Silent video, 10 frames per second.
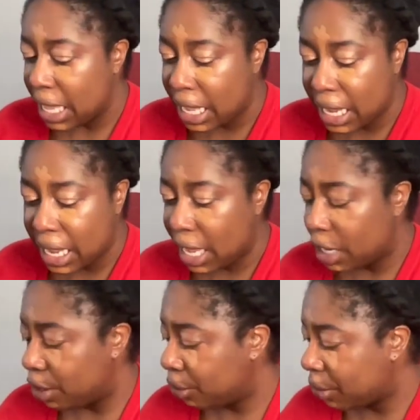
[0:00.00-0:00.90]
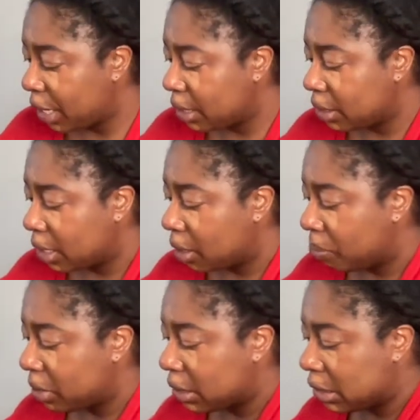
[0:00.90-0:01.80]
and had no kind of
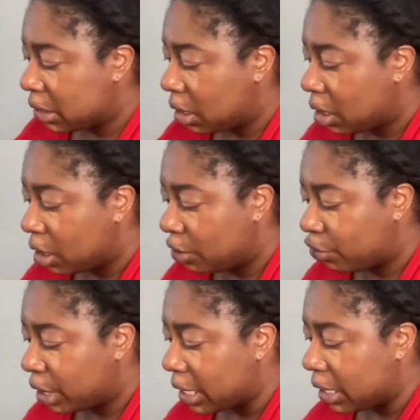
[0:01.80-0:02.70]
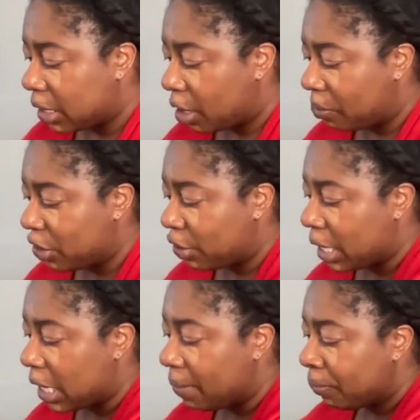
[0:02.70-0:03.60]
therapist uh, training, therapy
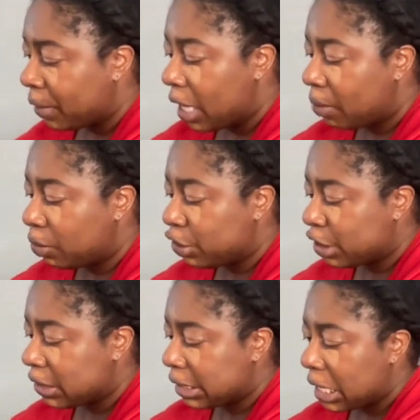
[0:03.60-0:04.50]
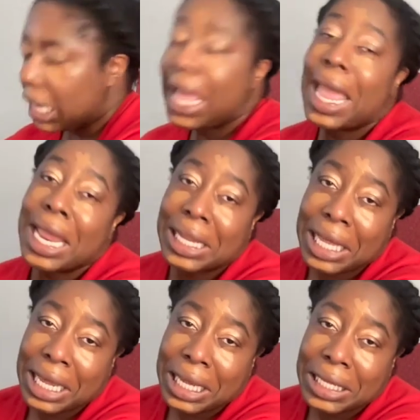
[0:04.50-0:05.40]
training, and was just like, hey
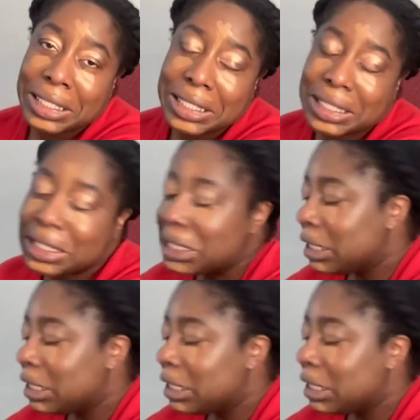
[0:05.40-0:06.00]
clients,